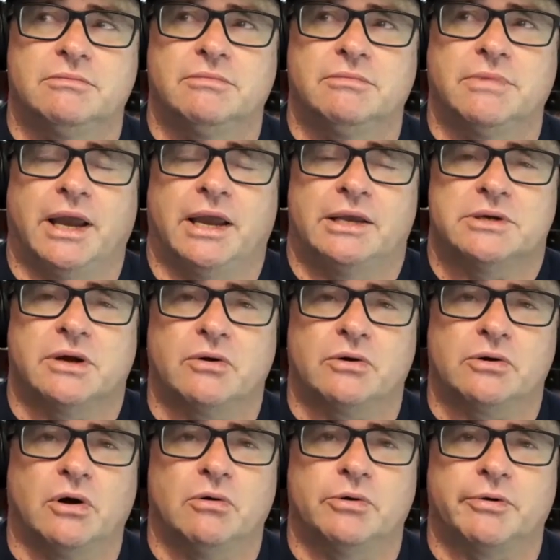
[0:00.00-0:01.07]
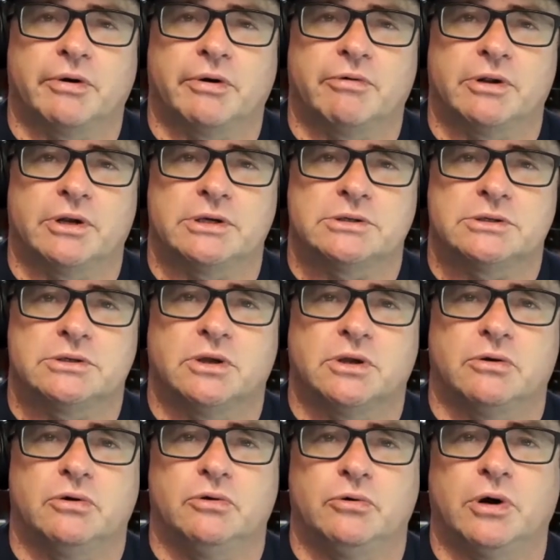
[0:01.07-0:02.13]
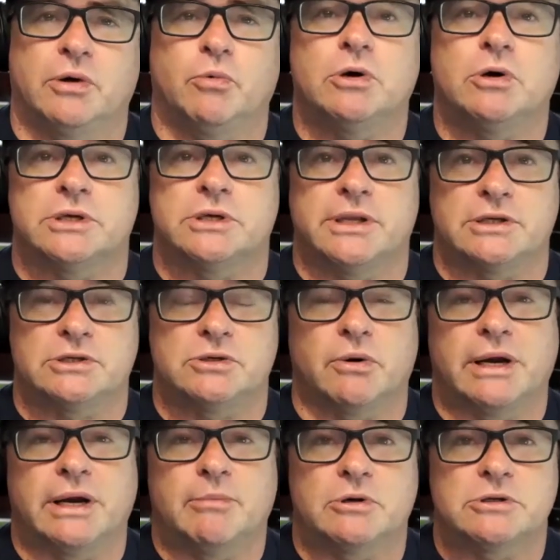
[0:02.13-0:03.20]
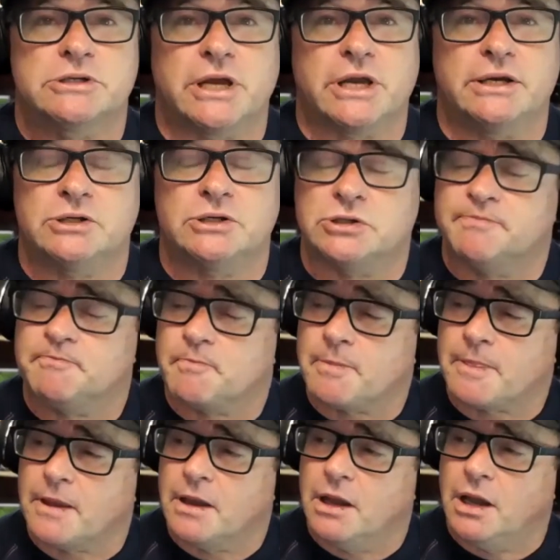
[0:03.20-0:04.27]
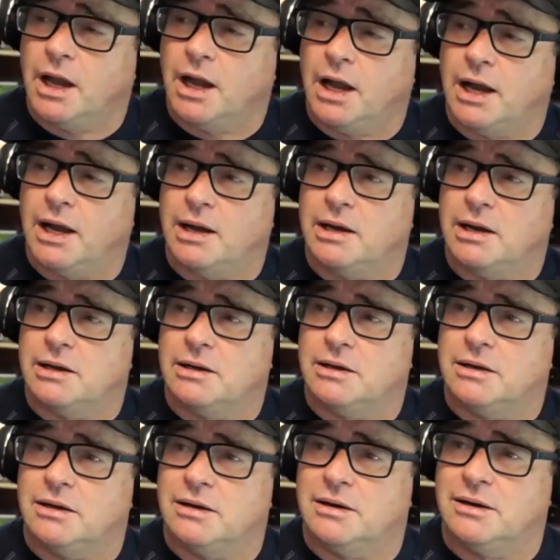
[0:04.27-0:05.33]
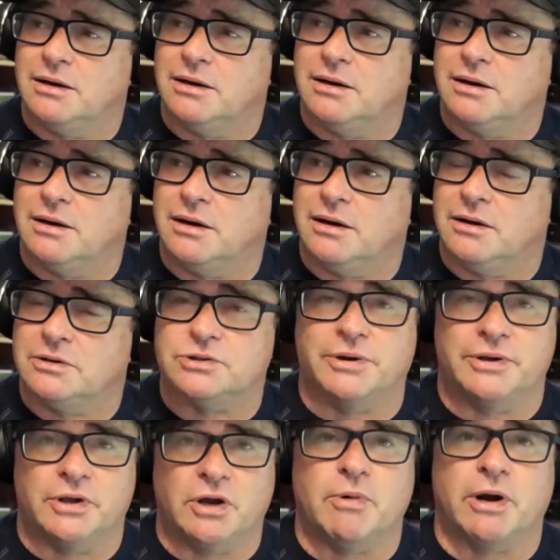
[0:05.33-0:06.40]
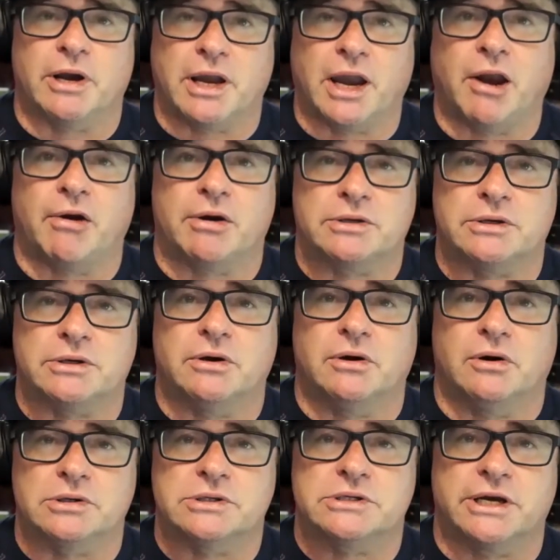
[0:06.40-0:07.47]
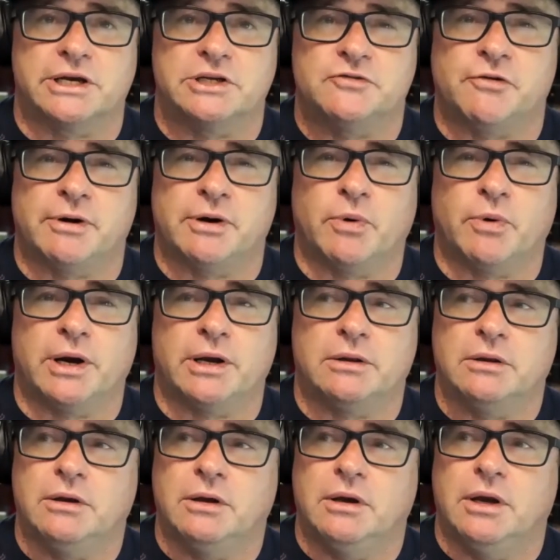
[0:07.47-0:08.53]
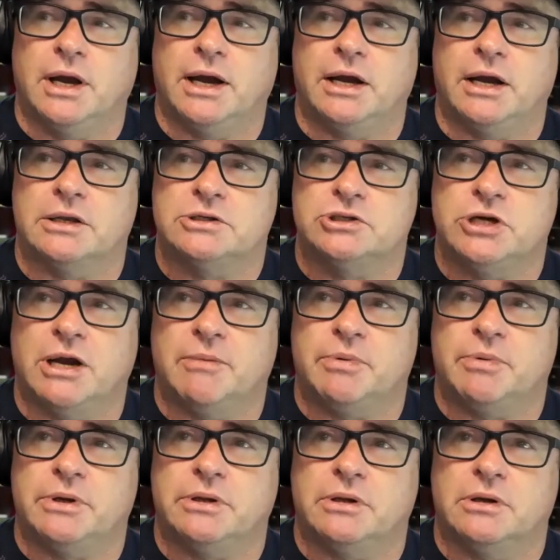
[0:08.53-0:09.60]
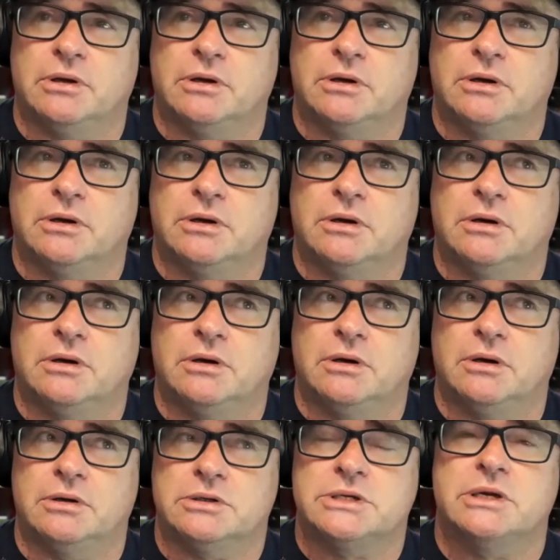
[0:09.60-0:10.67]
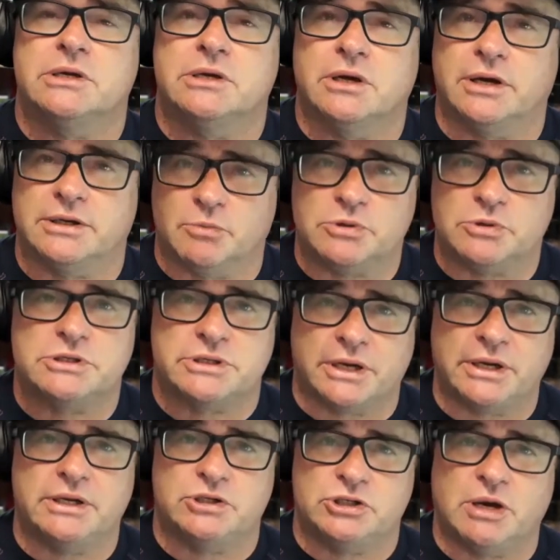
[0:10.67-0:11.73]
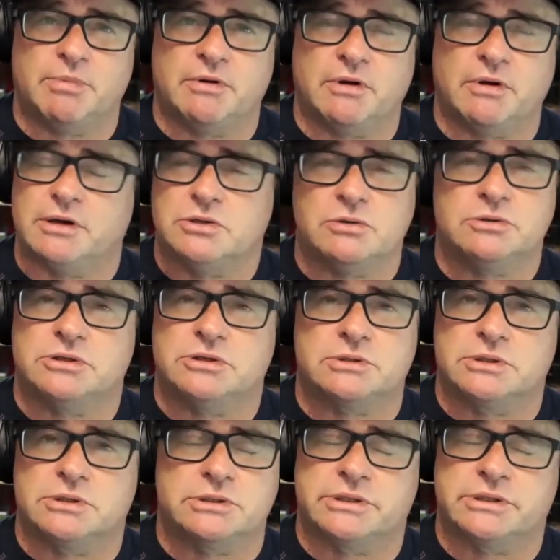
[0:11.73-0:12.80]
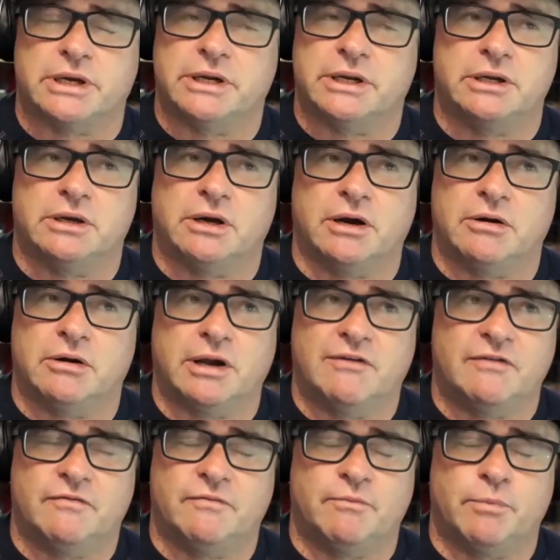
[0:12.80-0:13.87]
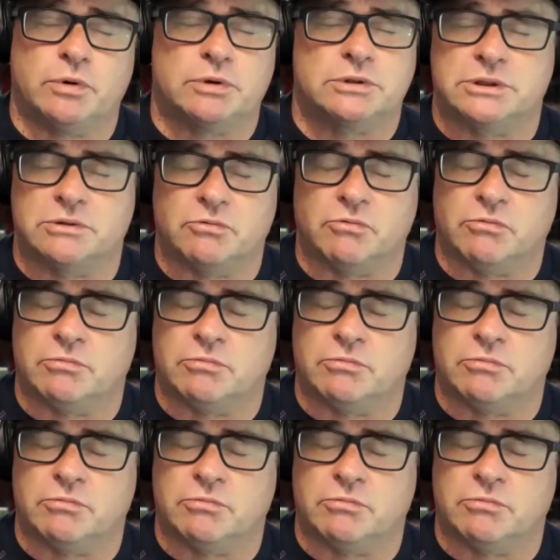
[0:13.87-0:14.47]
as I got older, I realized, you know, who I was, and that's who I am on stage. So I know my character on stage very well. Chaplin, so I was studying Chaplin. I still study. I have books and